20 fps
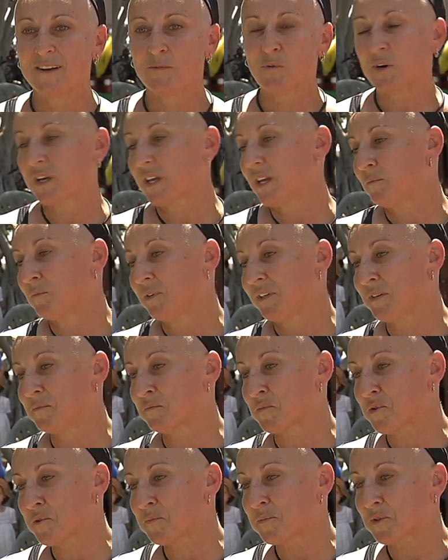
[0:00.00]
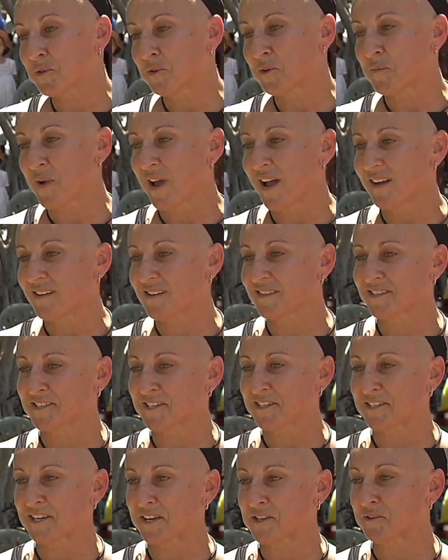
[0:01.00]
what Kimberley and Broome's all about. It's
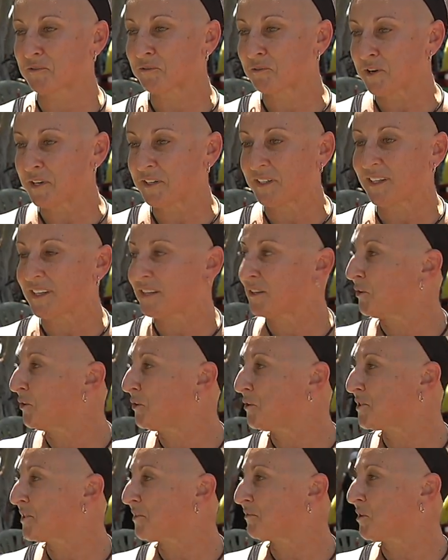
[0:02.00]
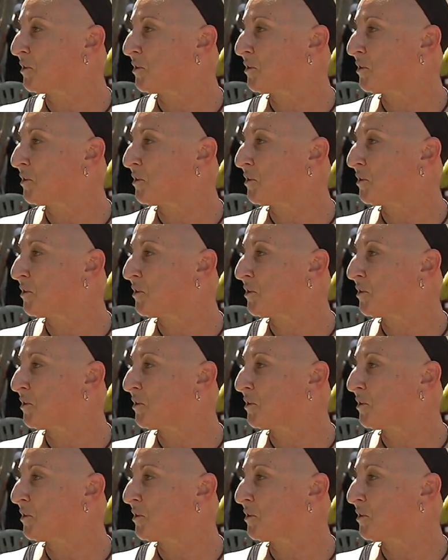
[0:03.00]
just such a friendly, inclusive